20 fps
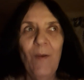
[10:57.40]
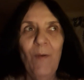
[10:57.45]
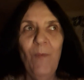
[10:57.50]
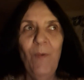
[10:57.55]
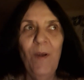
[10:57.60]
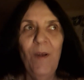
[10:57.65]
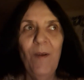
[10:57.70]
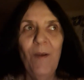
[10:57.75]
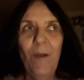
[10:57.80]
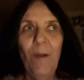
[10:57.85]

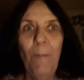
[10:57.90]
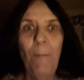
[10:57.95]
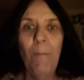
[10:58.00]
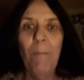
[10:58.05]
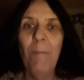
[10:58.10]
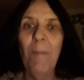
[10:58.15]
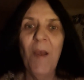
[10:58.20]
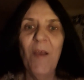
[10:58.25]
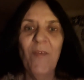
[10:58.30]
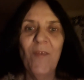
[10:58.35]
will
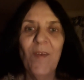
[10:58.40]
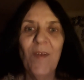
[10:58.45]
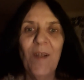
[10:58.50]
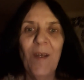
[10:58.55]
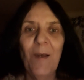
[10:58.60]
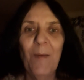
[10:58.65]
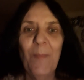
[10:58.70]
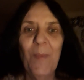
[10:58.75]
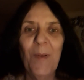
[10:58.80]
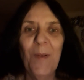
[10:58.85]
mess it
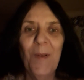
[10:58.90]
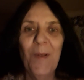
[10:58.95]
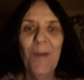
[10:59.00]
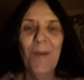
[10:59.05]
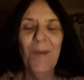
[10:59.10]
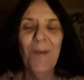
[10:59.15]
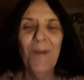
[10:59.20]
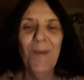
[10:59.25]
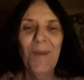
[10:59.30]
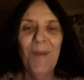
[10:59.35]
up
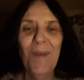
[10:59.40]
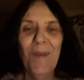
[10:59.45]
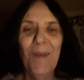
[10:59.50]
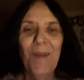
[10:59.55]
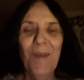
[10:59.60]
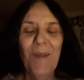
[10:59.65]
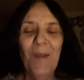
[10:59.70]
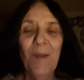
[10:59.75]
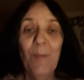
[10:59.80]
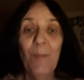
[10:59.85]

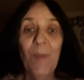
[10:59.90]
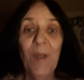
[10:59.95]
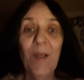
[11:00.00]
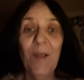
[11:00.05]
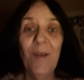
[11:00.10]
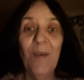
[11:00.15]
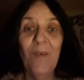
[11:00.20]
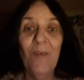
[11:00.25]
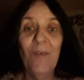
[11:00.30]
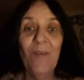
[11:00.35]

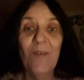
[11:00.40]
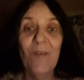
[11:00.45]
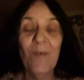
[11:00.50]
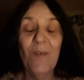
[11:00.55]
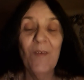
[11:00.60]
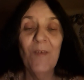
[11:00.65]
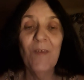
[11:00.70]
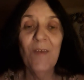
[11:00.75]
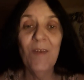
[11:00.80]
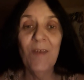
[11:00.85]
because
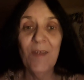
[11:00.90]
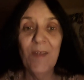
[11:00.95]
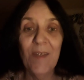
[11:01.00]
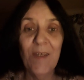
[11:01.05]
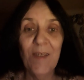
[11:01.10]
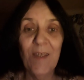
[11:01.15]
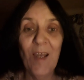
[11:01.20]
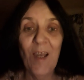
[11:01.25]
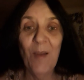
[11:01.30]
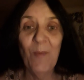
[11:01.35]
this is
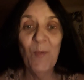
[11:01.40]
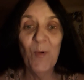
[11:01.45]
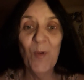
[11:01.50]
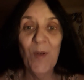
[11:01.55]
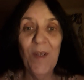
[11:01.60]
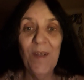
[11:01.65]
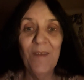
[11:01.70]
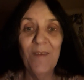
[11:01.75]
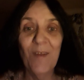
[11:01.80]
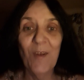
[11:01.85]
the time we're
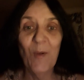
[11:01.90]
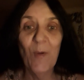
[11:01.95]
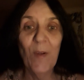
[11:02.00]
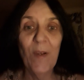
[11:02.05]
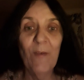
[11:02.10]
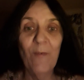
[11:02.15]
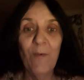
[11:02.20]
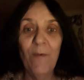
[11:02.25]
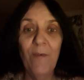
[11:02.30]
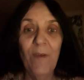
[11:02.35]
in, the
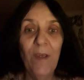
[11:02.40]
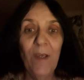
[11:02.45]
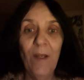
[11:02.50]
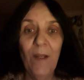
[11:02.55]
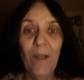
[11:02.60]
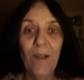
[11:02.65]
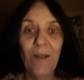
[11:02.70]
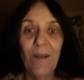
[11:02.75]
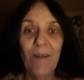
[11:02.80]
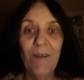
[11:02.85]
great
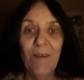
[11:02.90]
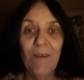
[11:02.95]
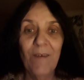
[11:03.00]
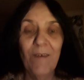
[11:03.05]
revealing,